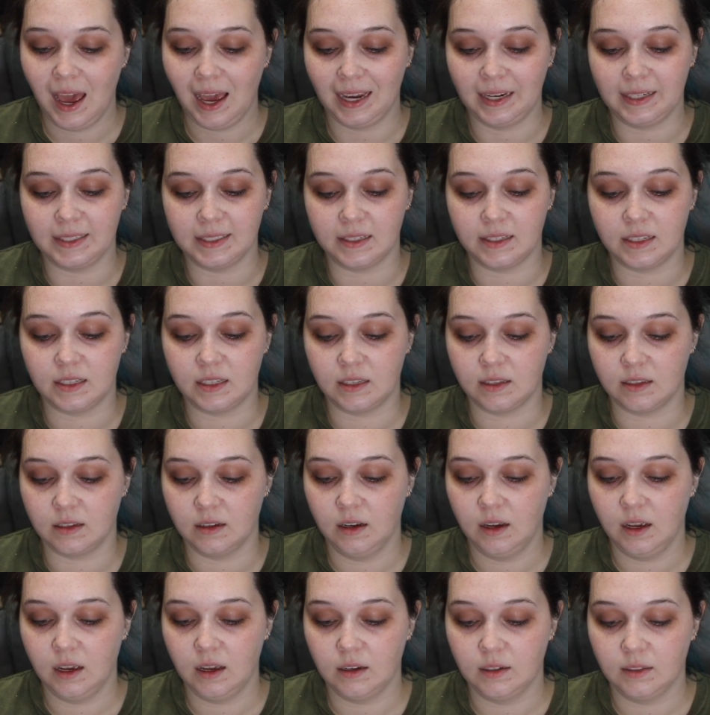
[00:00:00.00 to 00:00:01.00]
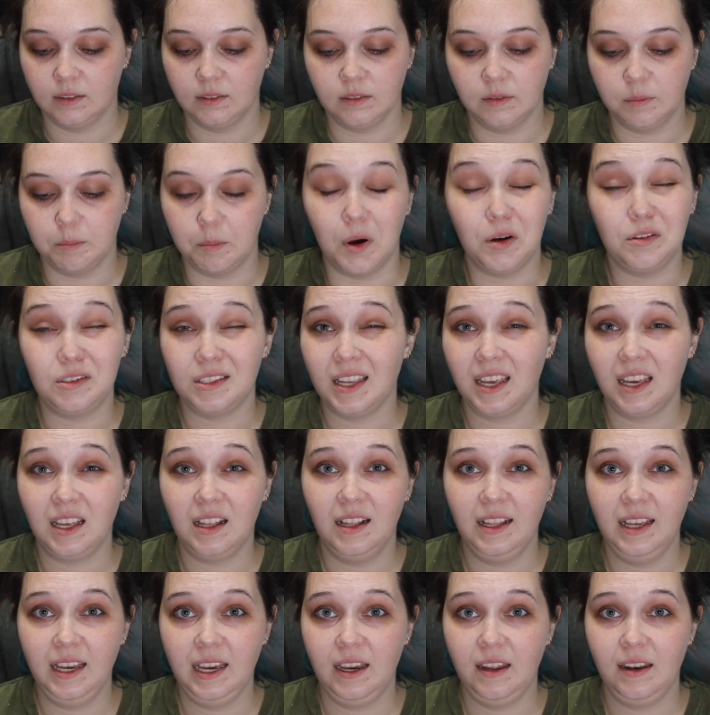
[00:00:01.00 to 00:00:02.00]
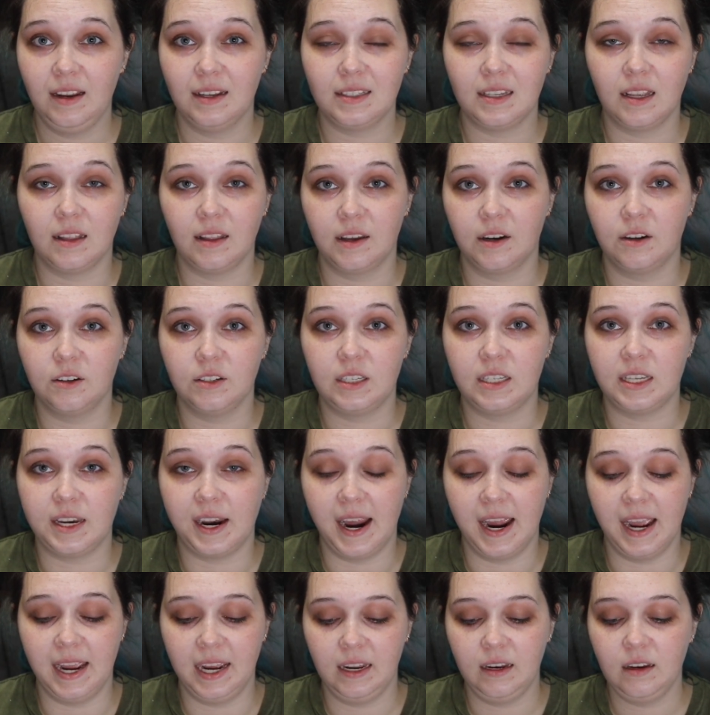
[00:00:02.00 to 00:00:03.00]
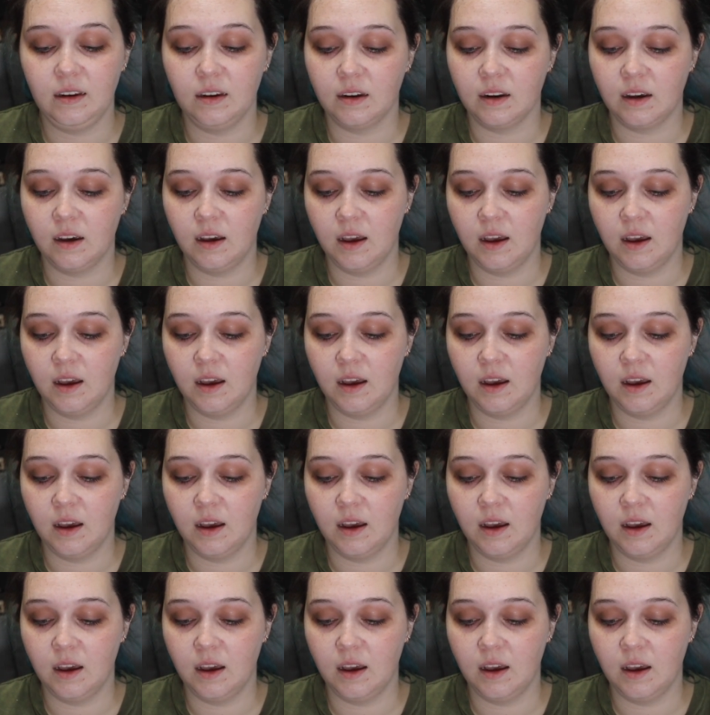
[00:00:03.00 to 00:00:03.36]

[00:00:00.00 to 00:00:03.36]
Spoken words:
It's mostly clean, it's a little stained.